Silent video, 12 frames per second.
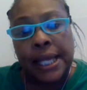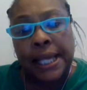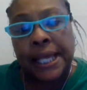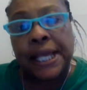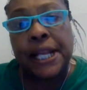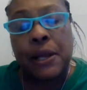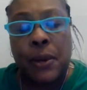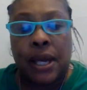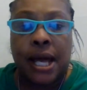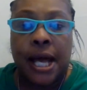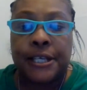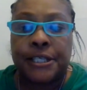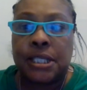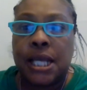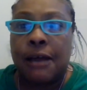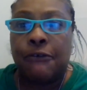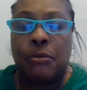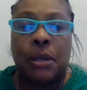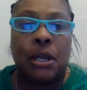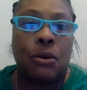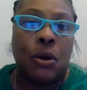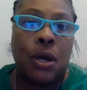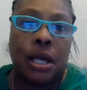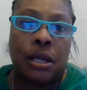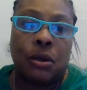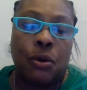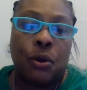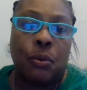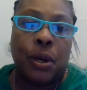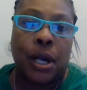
Anyway, guys, it's time for me to go ahead and go to work.